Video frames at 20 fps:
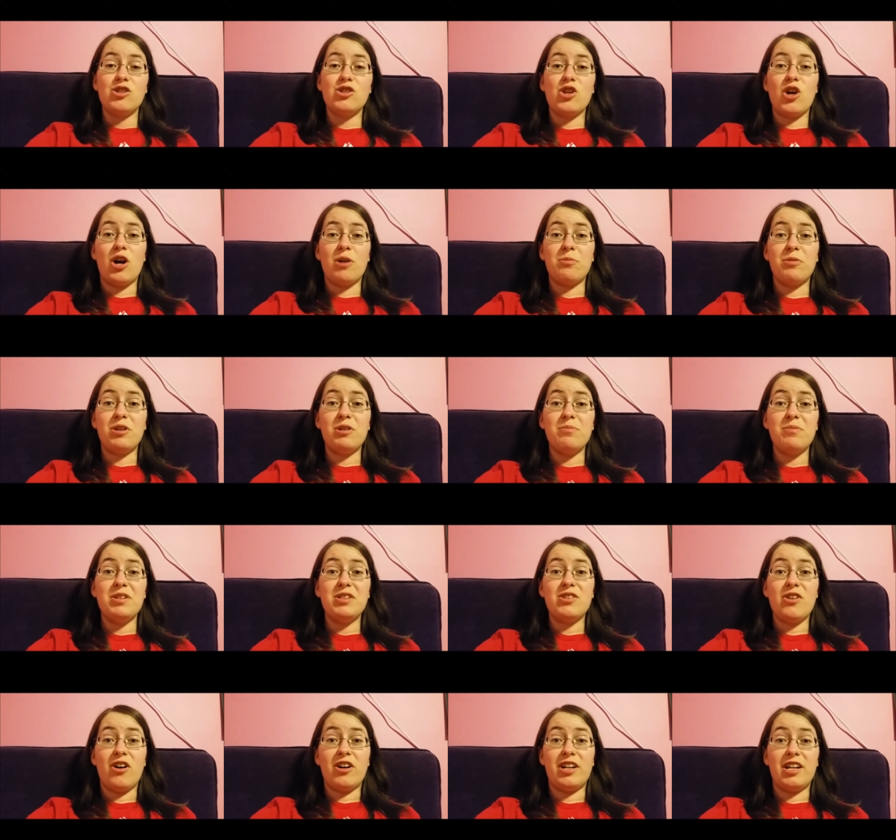So I'm going to be
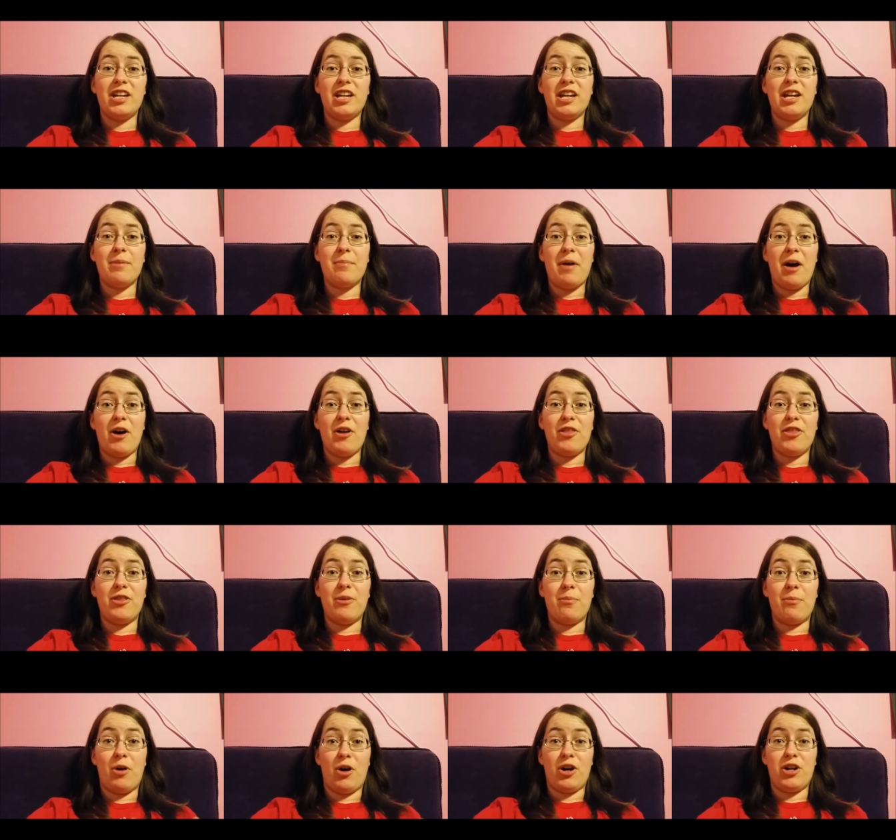talking about
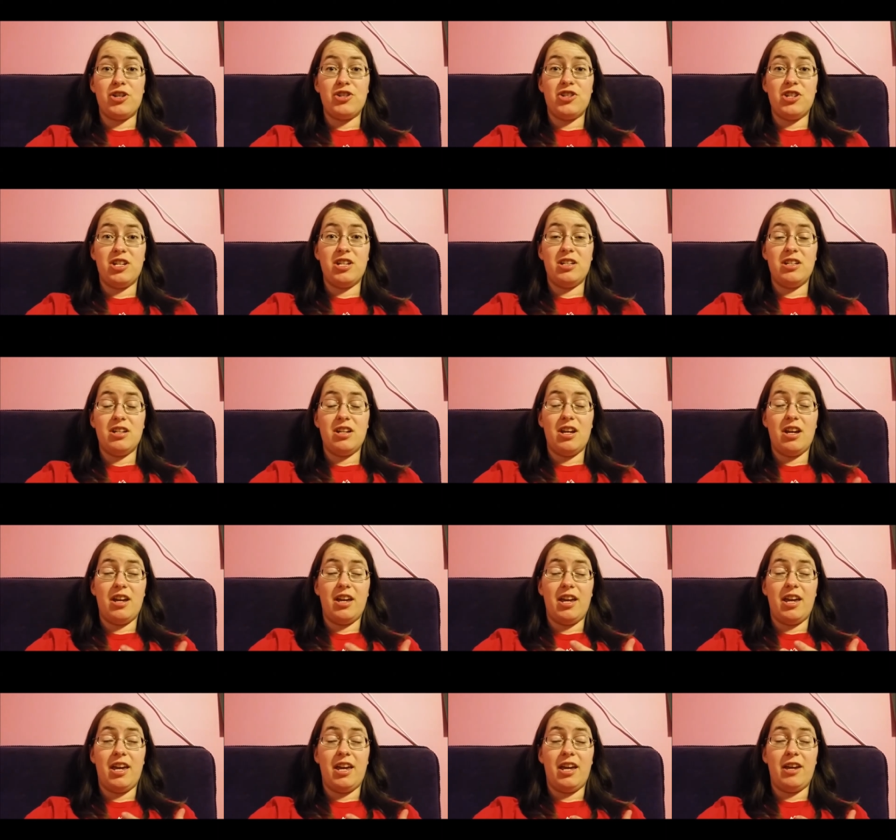The Martian,
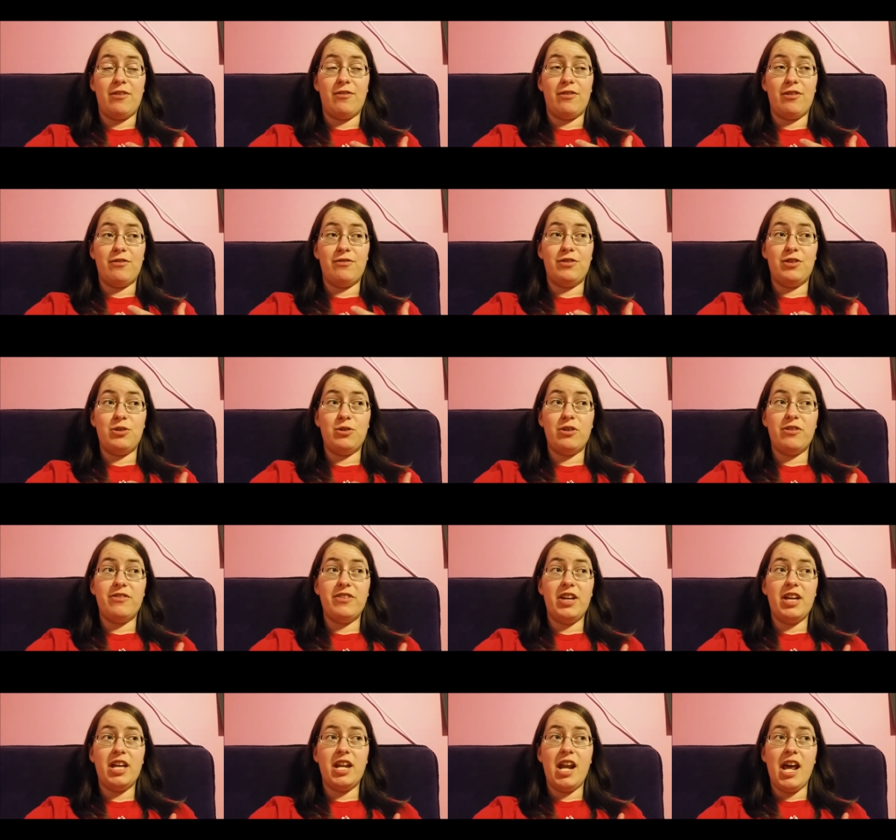a review of
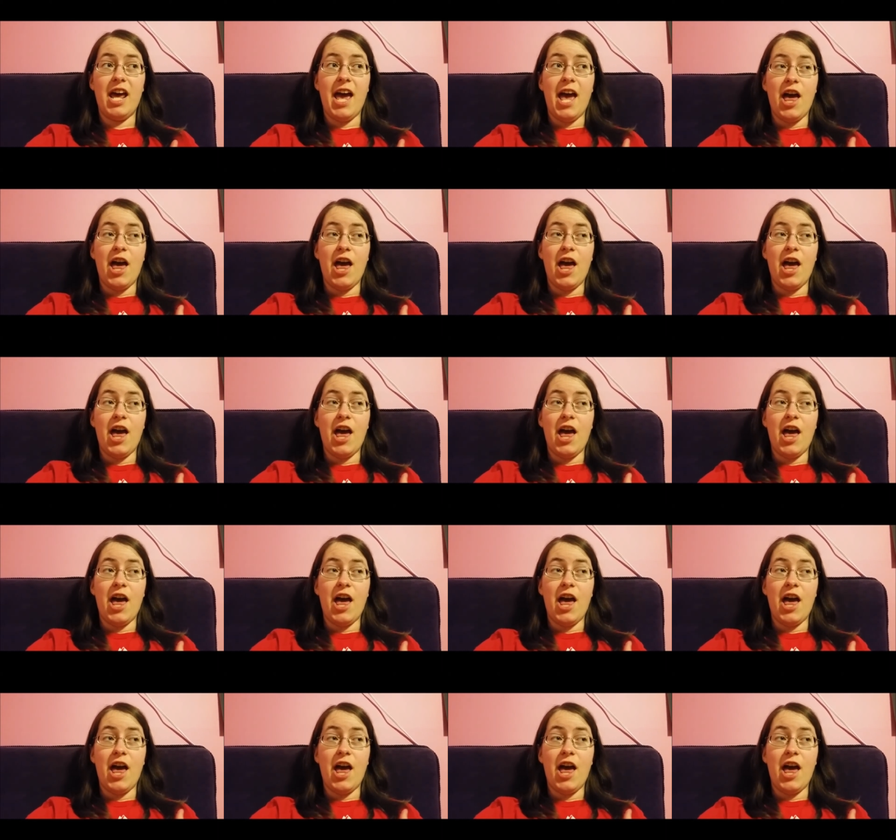it.